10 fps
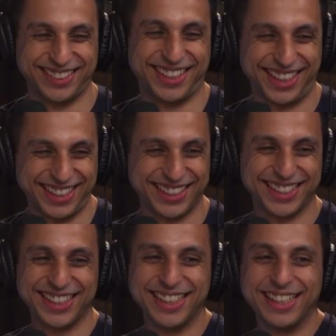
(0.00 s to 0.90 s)
Right.
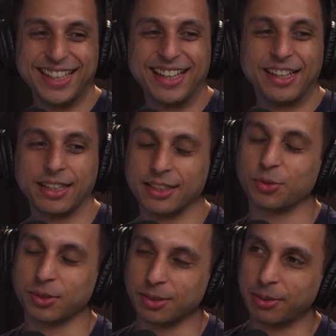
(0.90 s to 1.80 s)
Okay, this
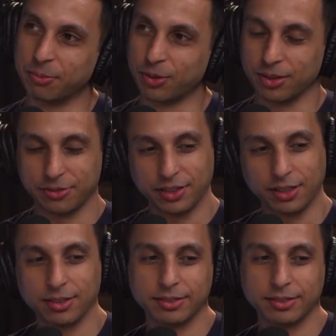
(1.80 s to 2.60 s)
one's a bit more difficult.